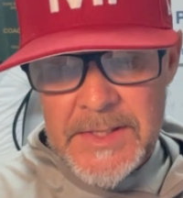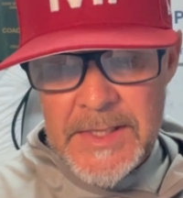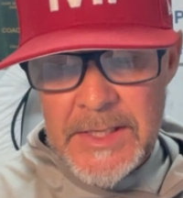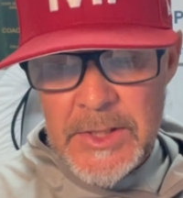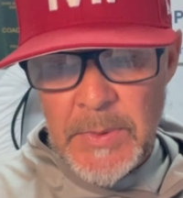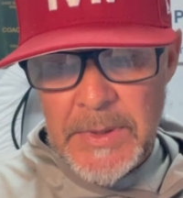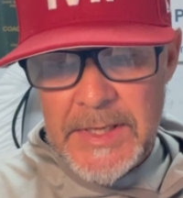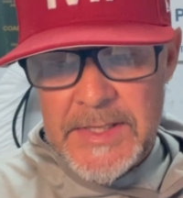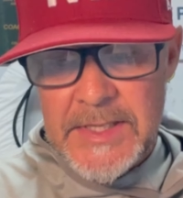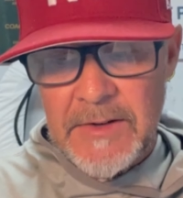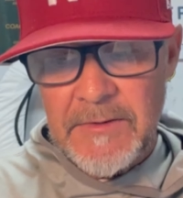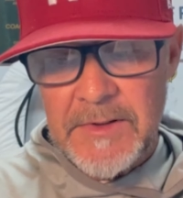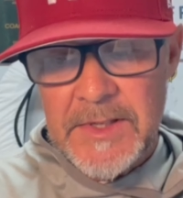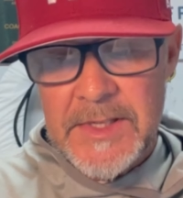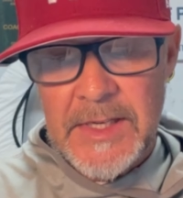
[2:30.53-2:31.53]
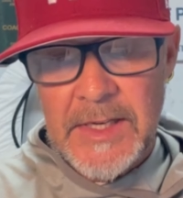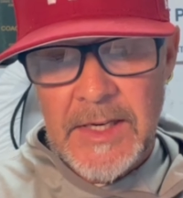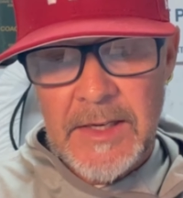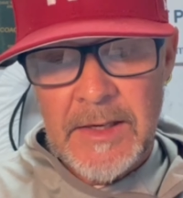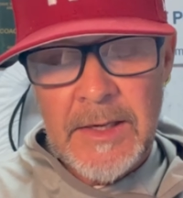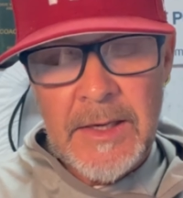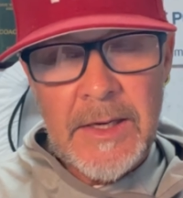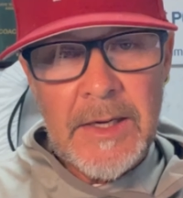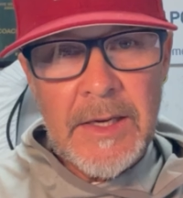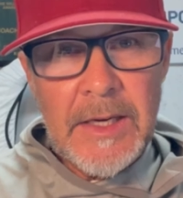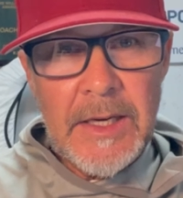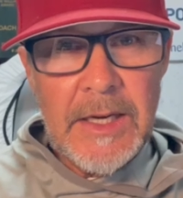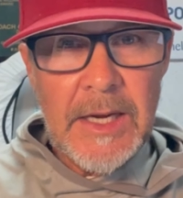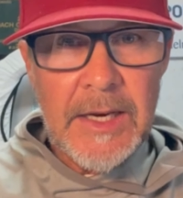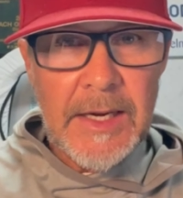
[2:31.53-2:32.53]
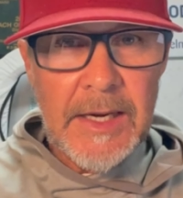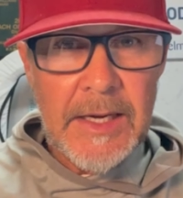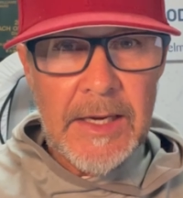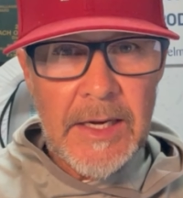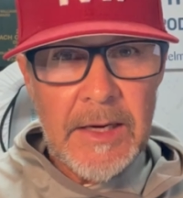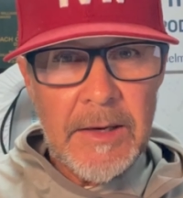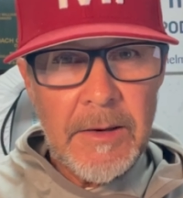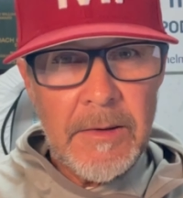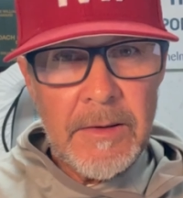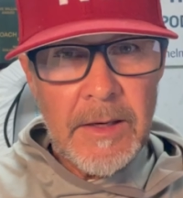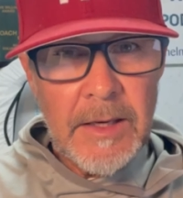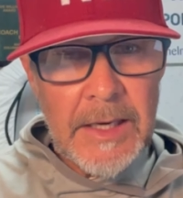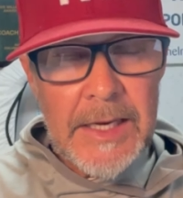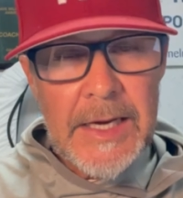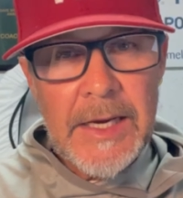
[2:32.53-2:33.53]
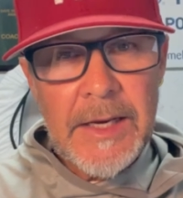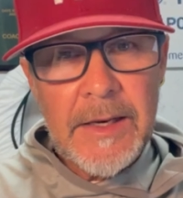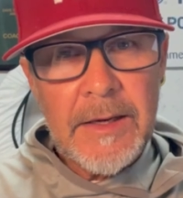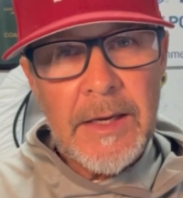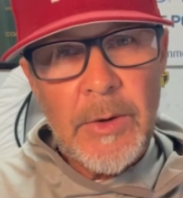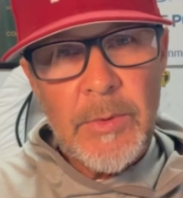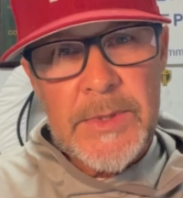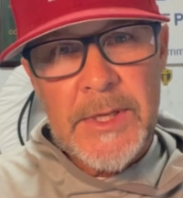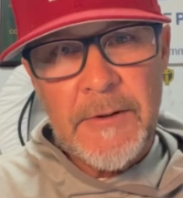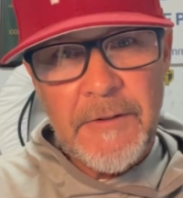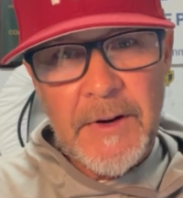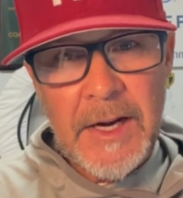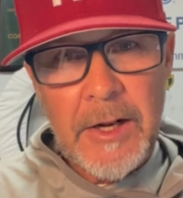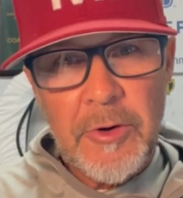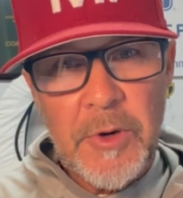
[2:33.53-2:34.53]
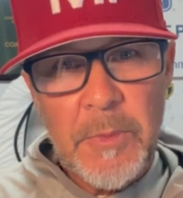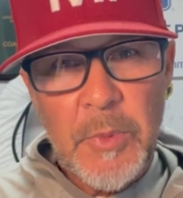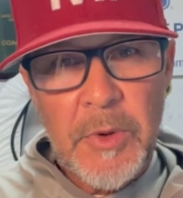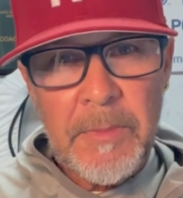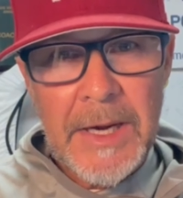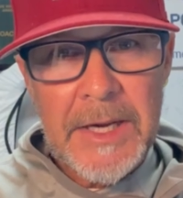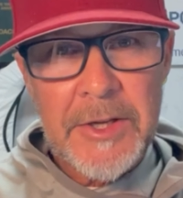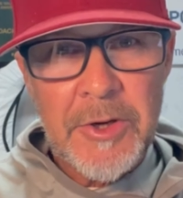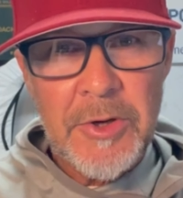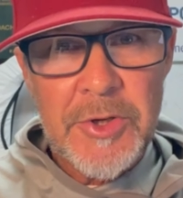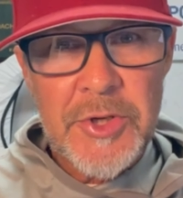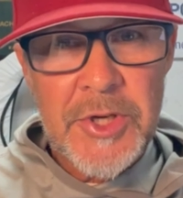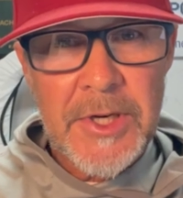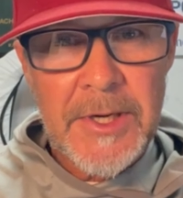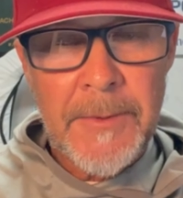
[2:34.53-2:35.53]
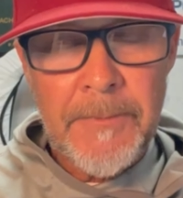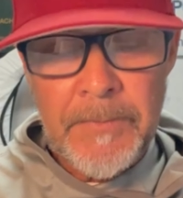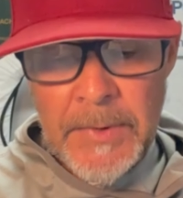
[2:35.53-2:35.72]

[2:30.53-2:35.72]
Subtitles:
in 2017. He had a lead. He was in the final group with Matt Kuchar.